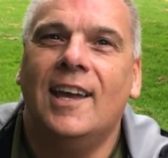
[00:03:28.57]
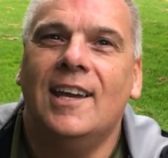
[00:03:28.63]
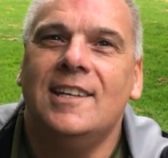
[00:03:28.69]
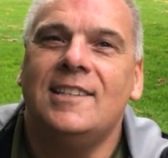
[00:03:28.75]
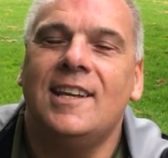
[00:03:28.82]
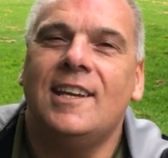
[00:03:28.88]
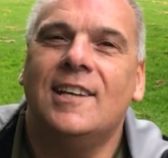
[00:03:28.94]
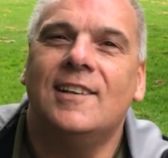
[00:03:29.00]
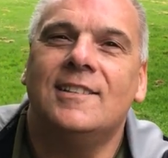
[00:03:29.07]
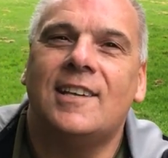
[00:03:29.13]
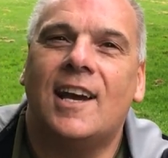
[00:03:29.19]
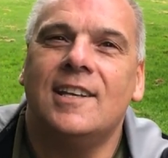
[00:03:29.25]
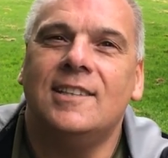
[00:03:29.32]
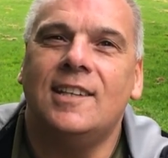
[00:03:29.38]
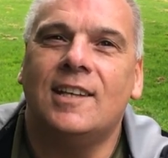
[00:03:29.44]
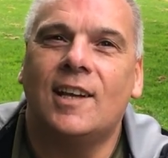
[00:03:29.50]
she goes out
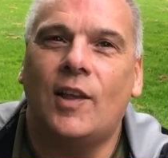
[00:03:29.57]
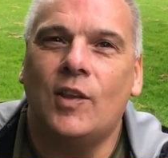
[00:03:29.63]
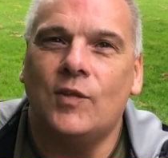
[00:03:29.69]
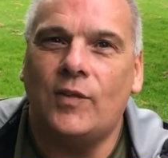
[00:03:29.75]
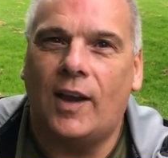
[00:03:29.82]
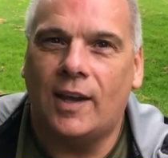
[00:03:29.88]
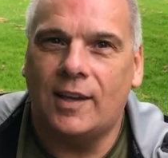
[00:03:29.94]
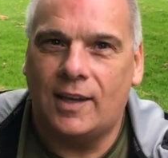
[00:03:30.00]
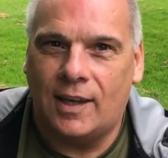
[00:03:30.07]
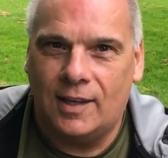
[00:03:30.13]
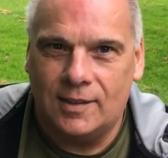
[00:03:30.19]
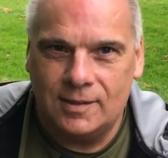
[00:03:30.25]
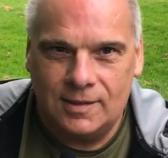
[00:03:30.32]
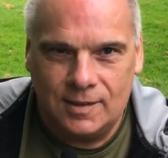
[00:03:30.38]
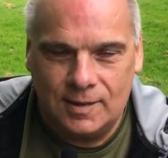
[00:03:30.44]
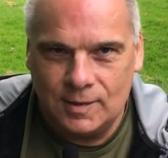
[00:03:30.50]
and she comes back
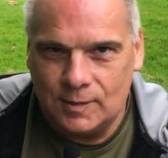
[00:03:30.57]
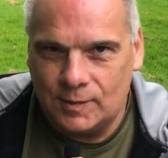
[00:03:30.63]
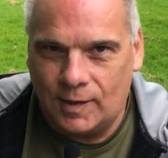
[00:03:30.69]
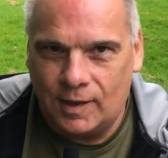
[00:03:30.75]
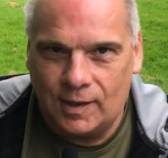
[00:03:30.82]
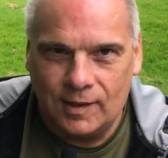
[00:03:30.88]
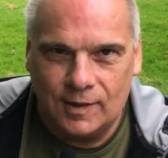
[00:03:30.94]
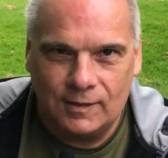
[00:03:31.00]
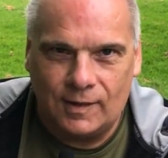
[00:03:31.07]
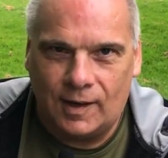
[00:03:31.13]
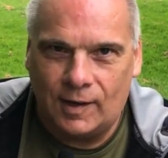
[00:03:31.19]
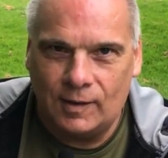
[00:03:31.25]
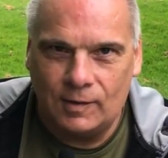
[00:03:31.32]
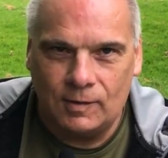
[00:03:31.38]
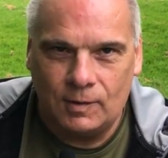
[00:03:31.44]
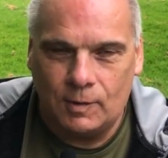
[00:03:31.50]
in. She's running
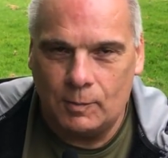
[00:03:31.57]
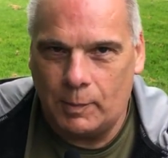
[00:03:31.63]
around